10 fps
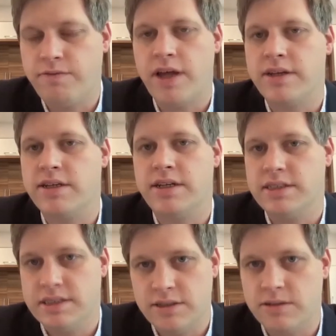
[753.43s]
funding
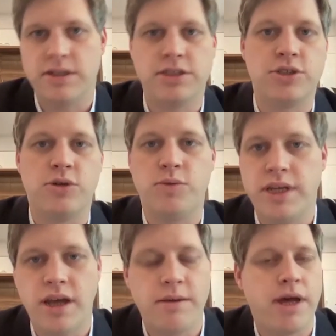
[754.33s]
in to ensure we
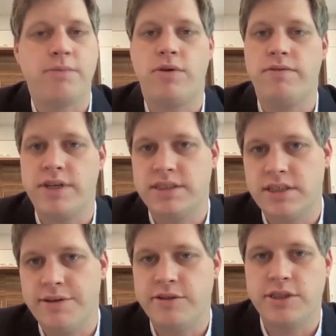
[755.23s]
come up with these
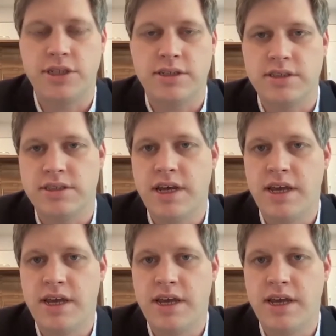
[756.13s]
solutions